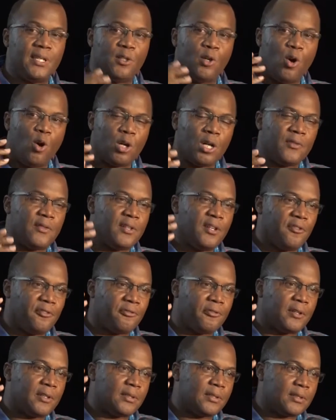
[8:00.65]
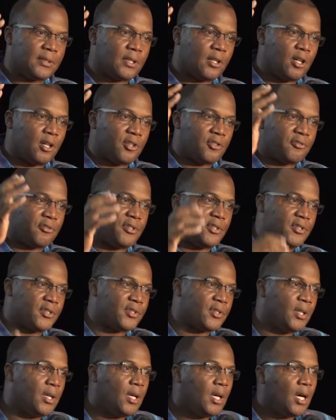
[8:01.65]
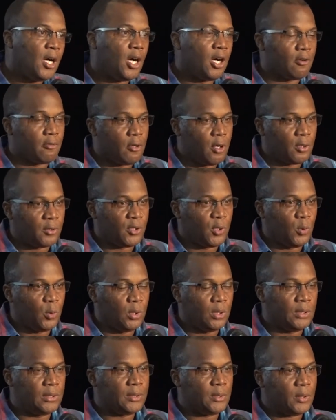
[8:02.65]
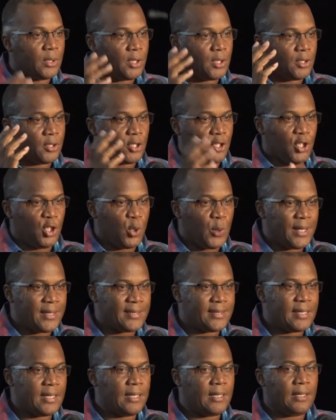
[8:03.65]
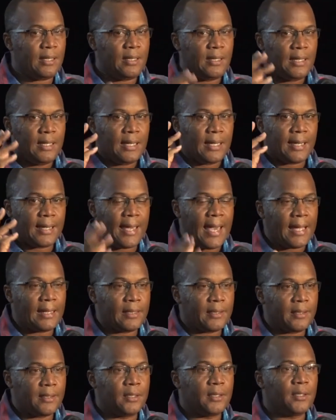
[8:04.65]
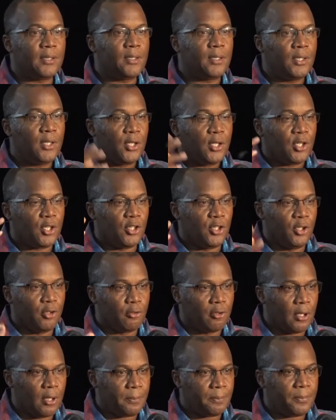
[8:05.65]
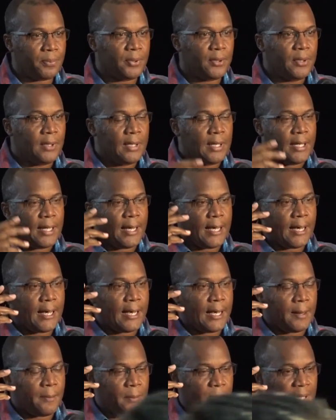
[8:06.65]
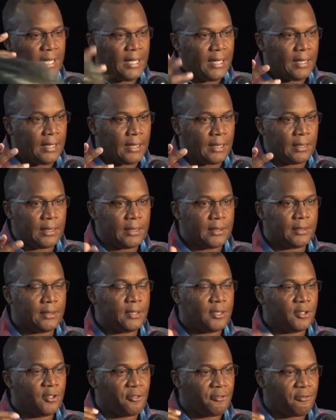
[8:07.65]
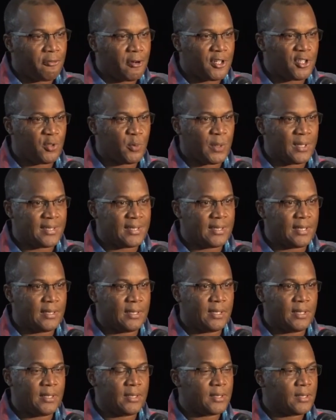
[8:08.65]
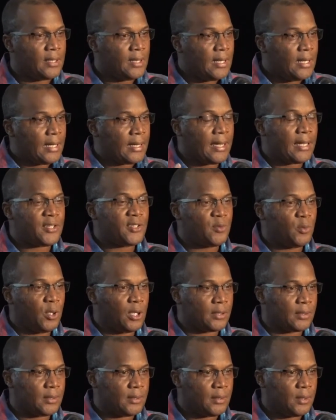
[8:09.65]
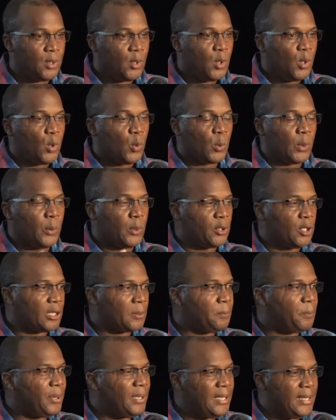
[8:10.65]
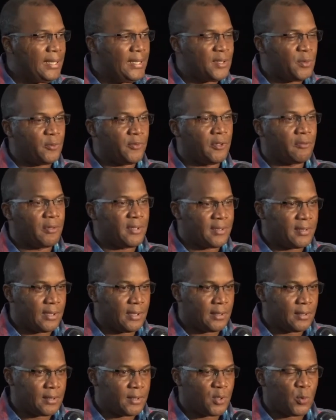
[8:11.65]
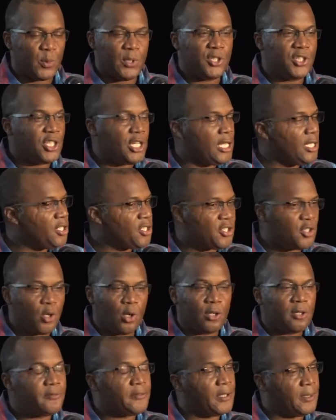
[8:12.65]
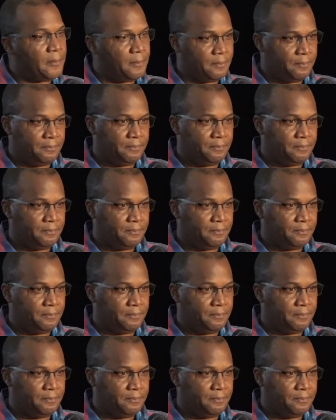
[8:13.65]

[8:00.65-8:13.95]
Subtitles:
in all of the different countries around the world, the USA, Canada, Europe, England, the First West Indies. Guess what? We were not pleased with the results. We changed all of them.